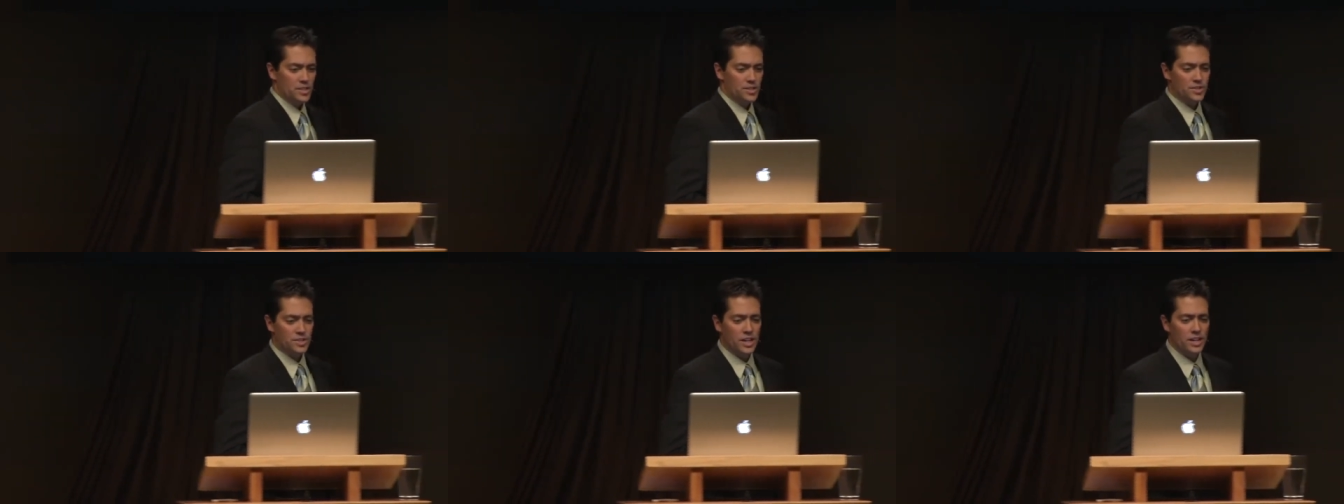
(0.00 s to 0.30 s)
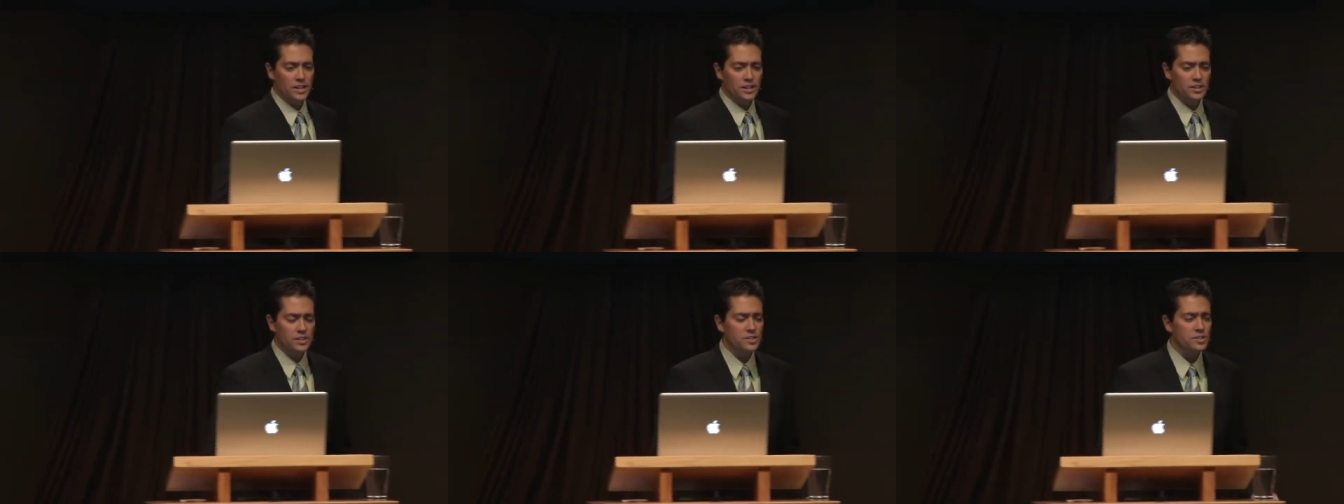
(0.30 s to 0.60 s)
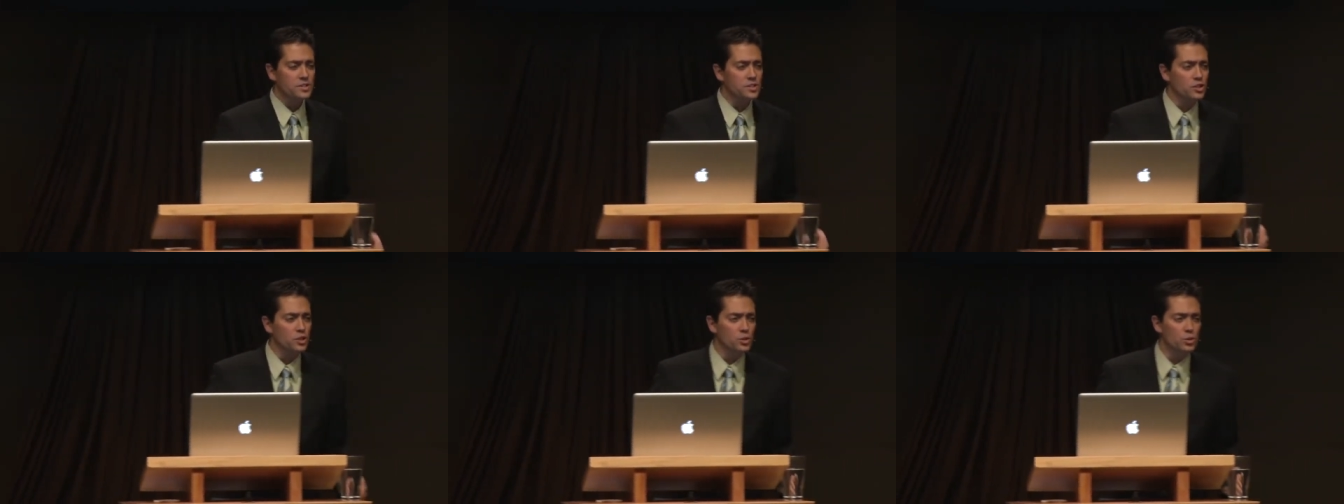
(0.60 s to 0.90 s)

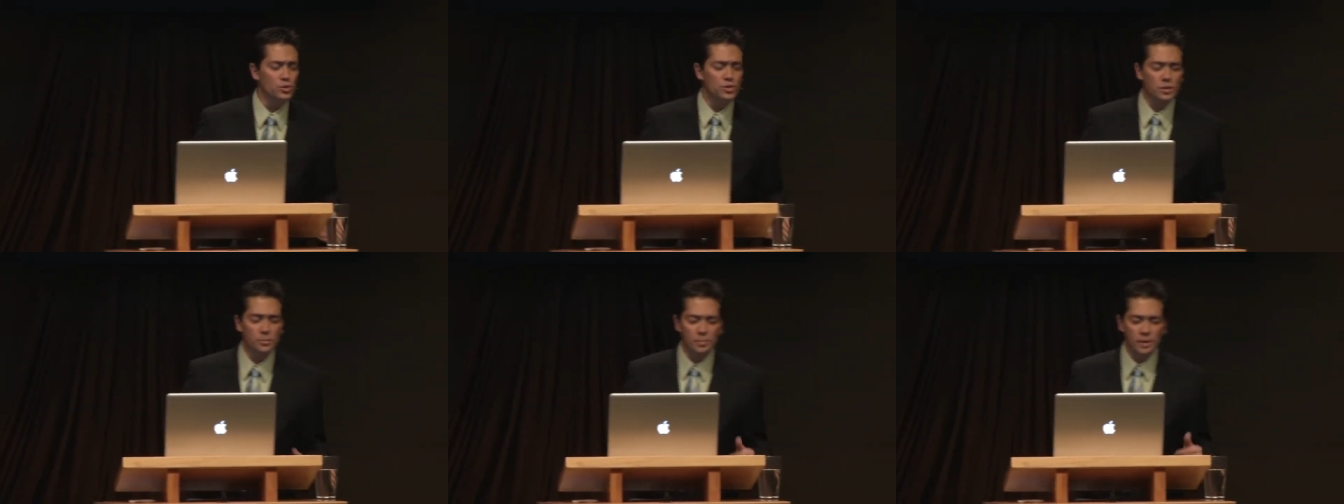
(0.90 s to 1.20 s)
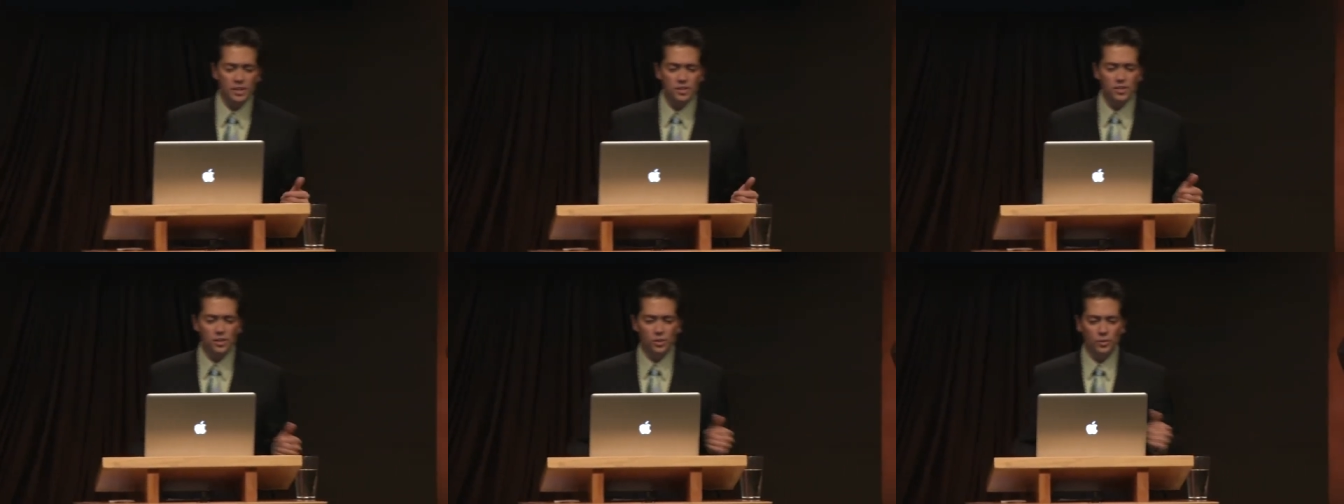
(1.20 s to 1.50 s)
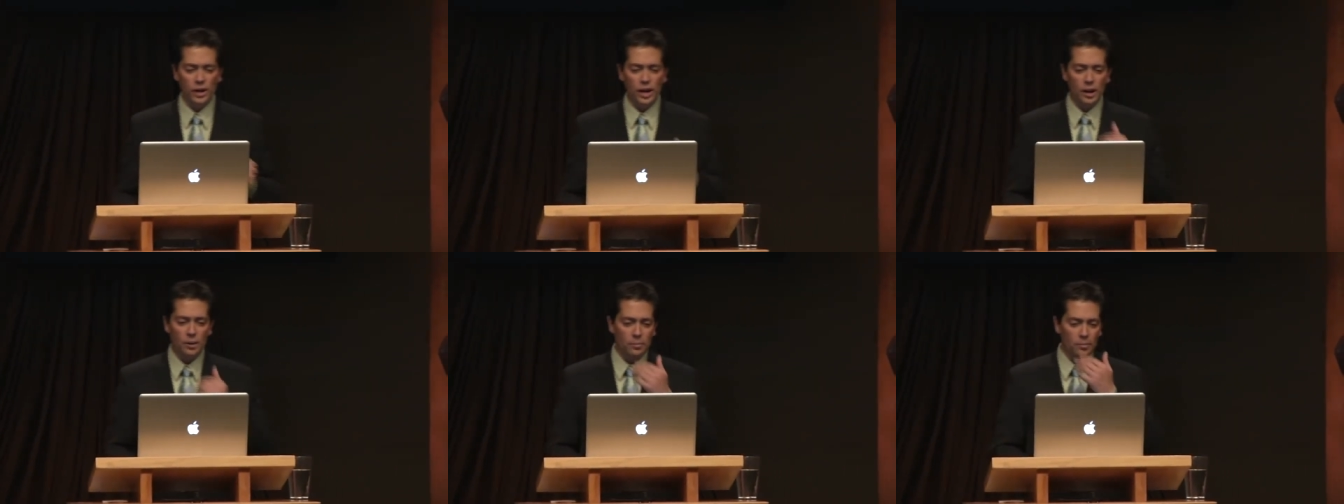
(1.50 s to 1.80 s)
Satanists use a
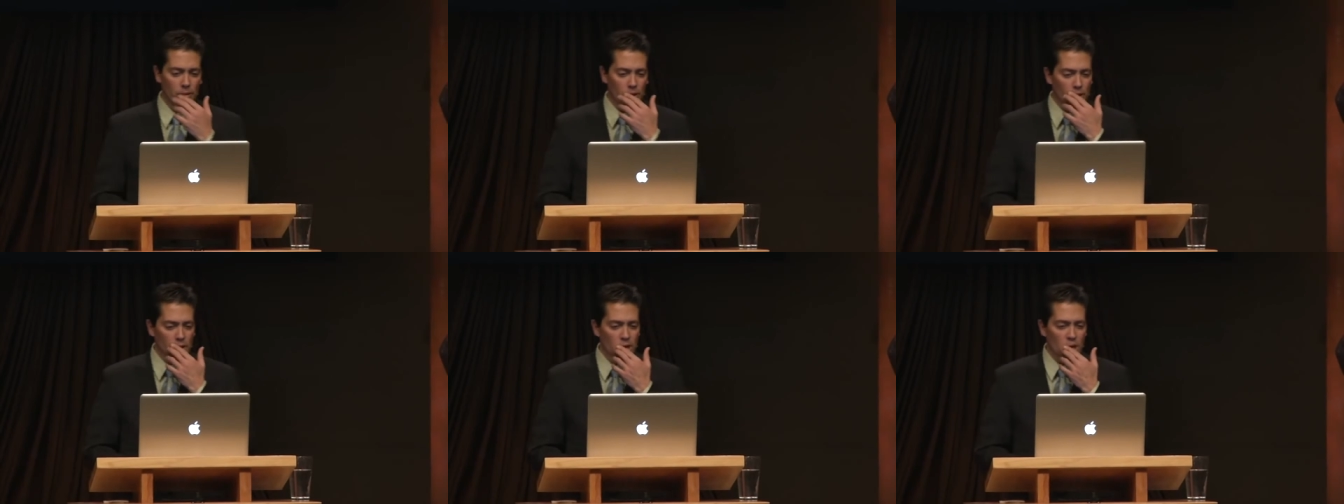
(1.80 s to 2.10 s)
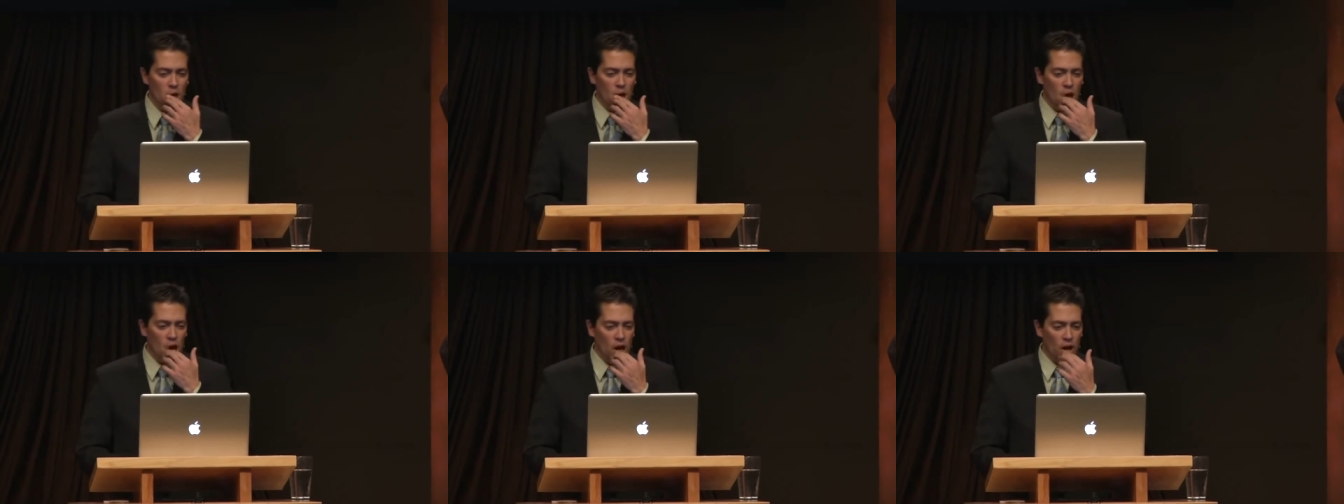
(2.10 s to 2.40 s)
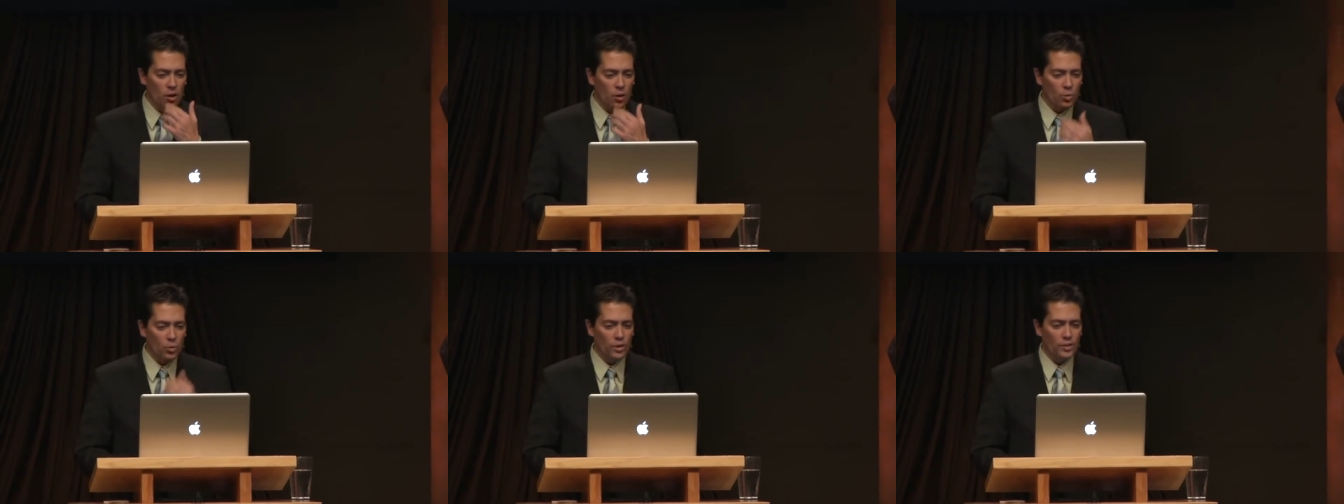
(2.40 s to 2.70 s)
pentagram
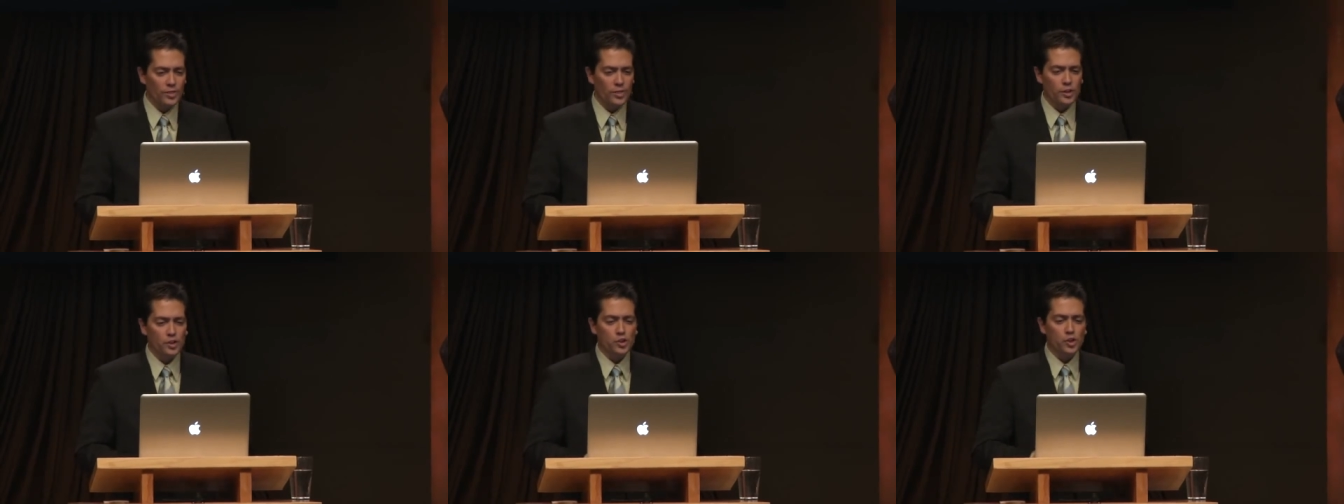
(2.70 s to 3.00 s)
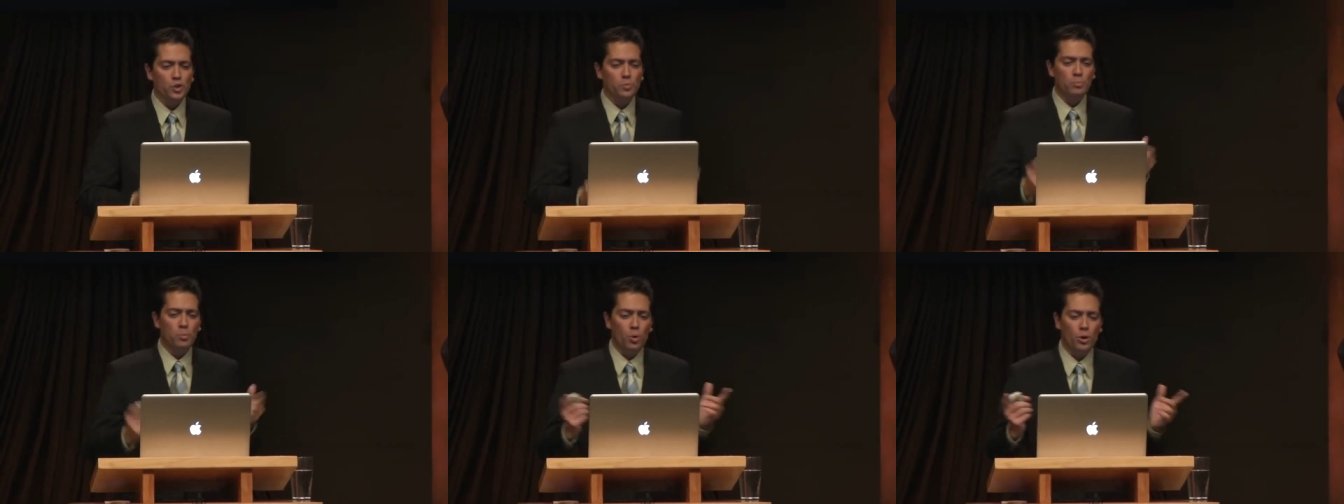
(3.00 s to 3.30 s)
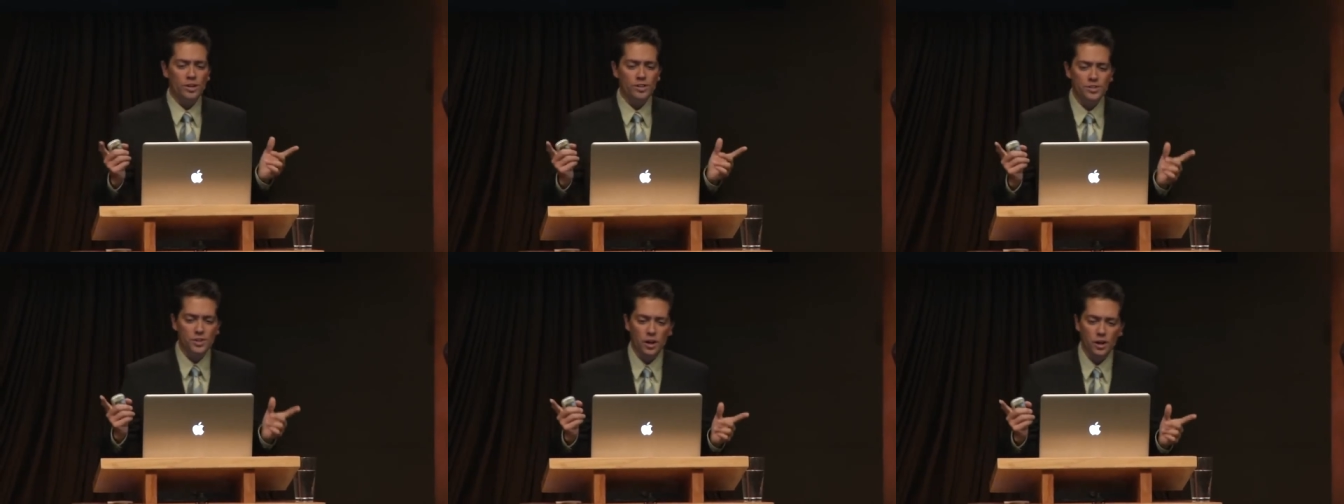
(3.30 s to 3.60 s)
with the two
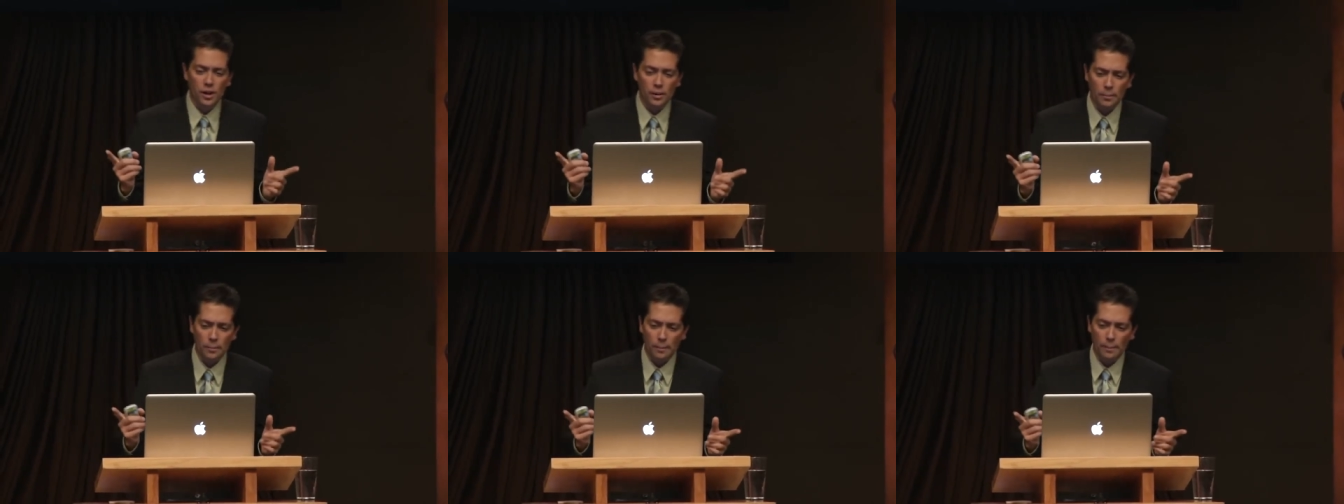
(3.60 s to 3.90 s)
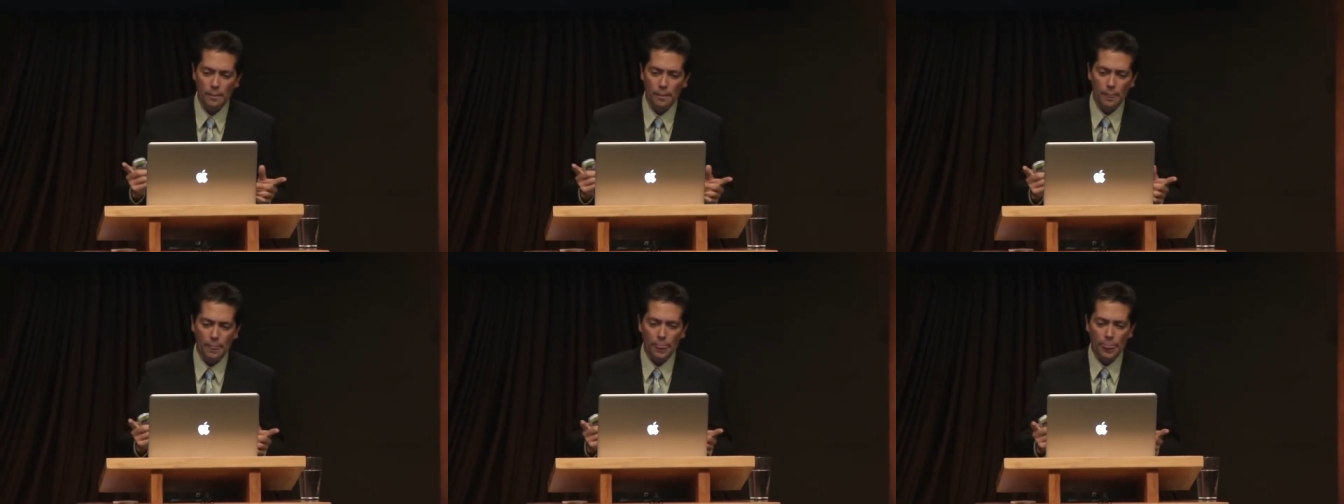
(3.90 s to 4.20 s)
points up,